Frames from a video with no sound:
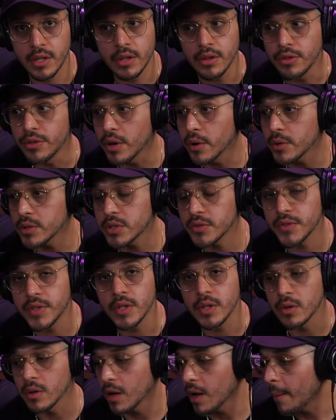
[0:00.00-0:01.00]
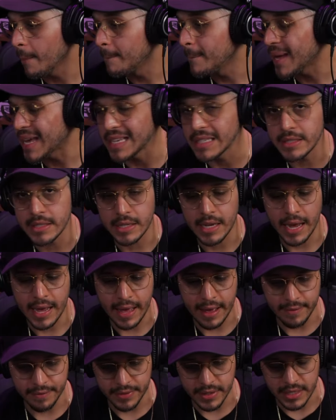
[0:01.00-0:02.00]
Those feel amazing. I
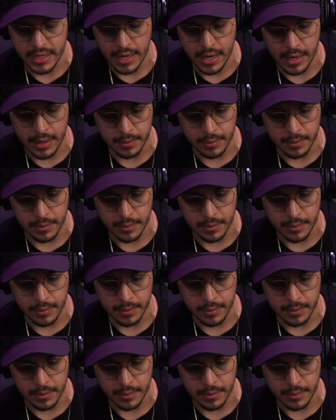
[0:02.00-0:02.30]
have the